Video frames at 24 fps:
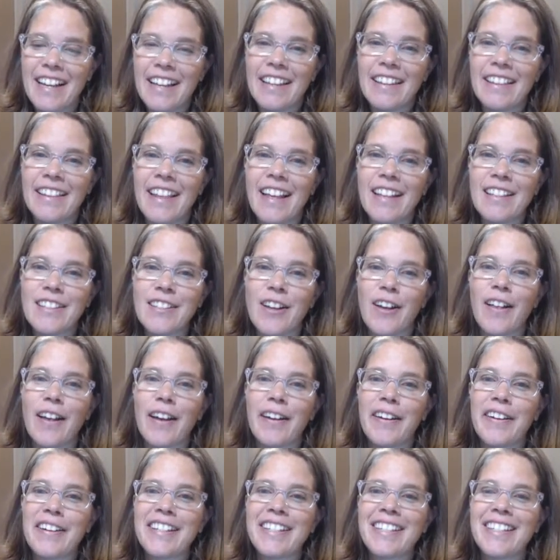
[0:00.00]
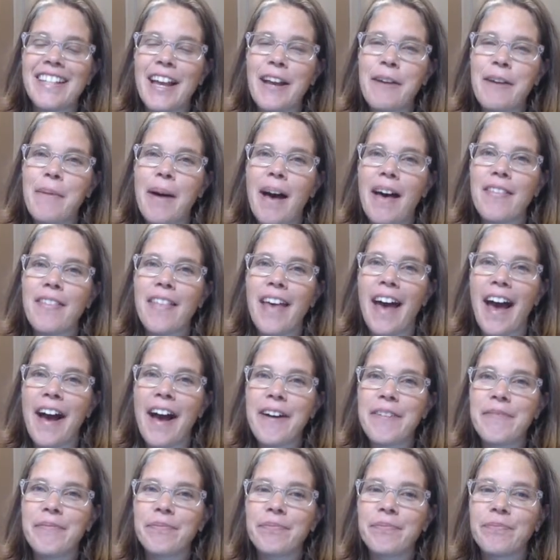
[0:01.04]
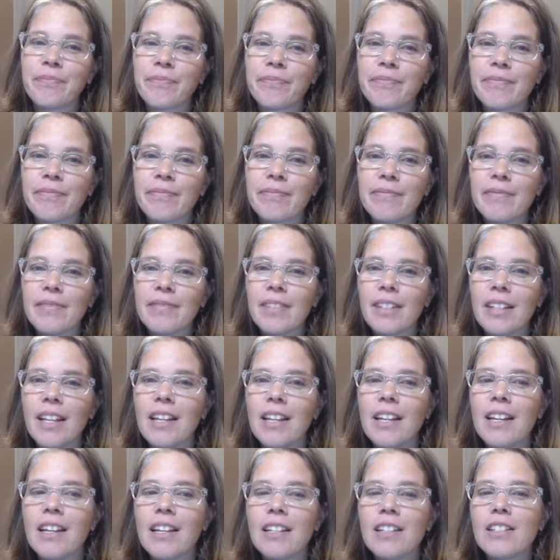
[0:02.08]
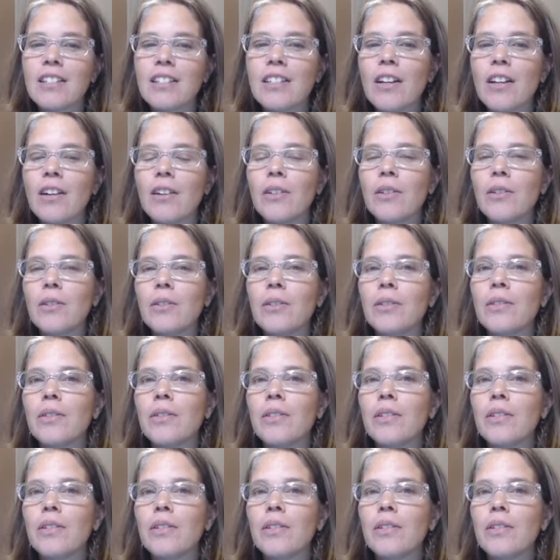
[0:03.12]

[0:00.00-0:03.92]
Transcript: that's all I'm going to say about that. So